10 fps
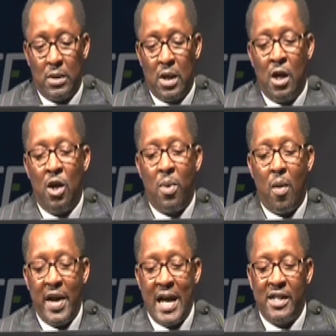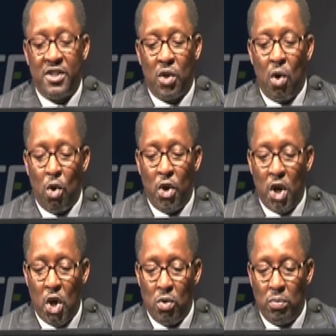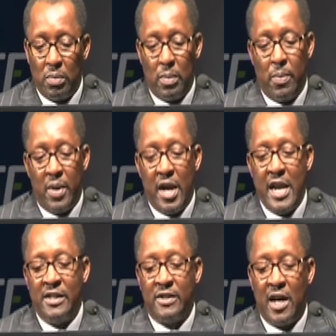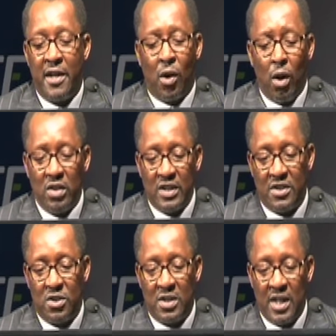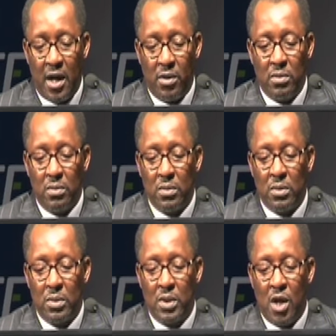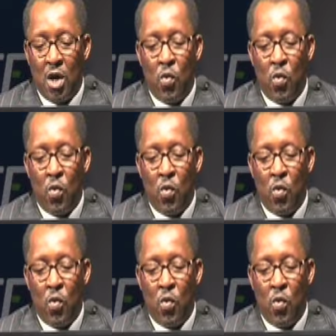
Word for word: Lubowa, as you all know, is uh, closest to town. We